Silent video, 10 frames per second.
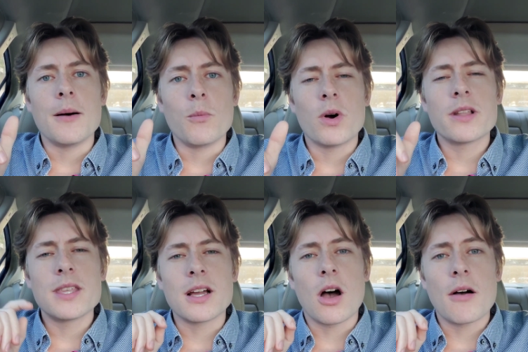One
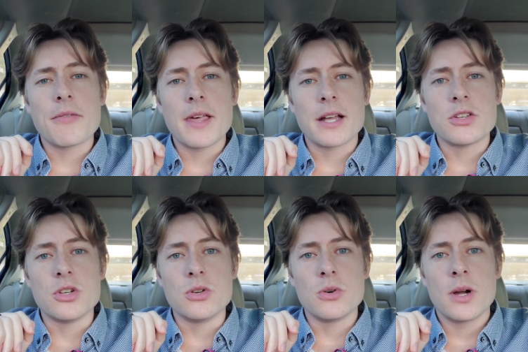thing off of that
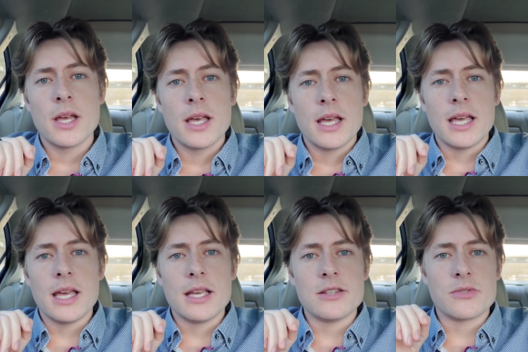too
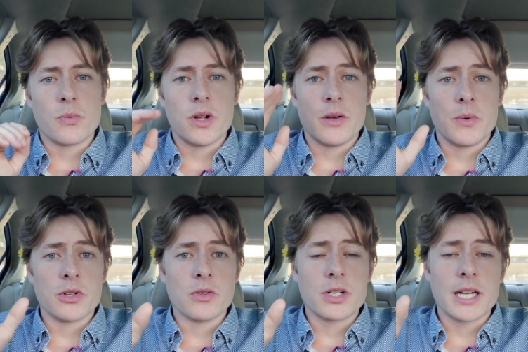is when
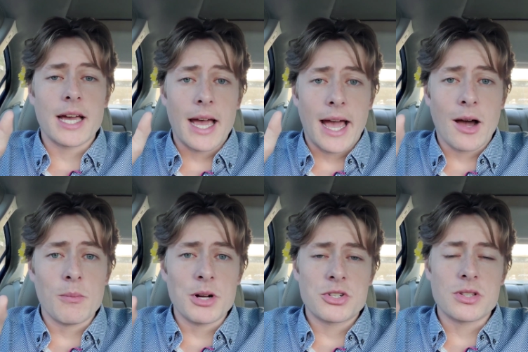you're looking at how
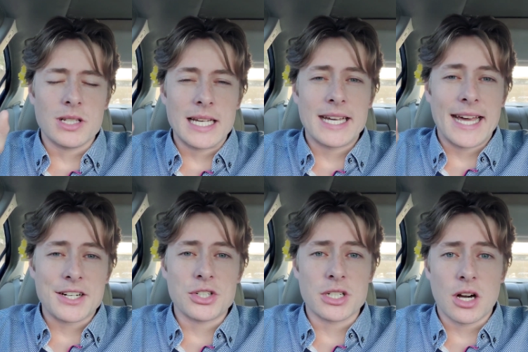much the land
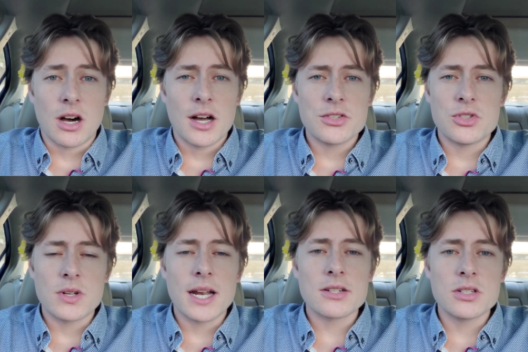actually costs, you
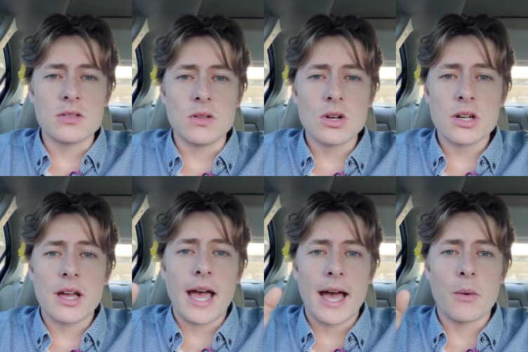can actually look
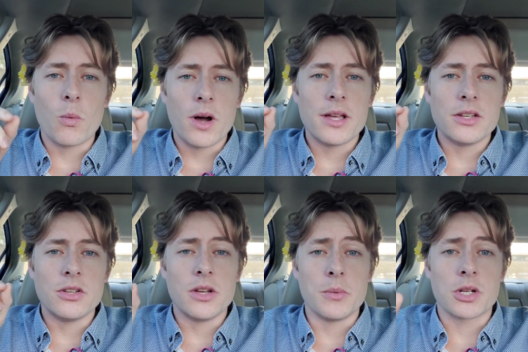at what
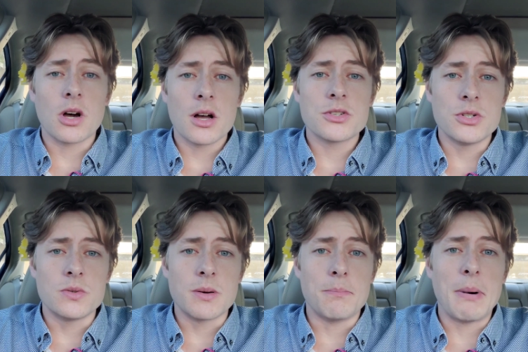it would cost you
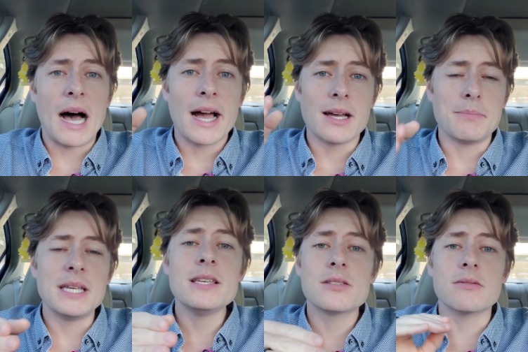to buy a
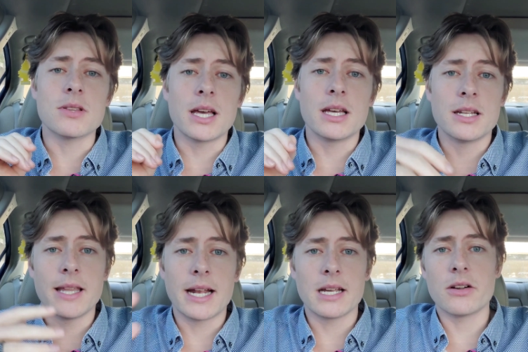piece of land in
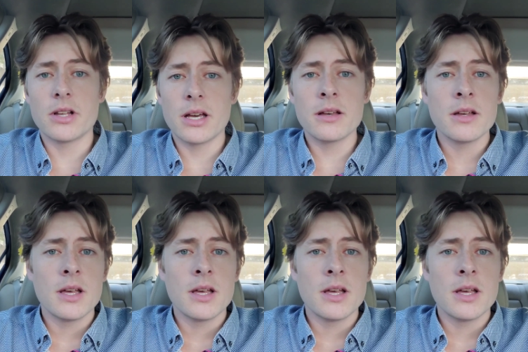that area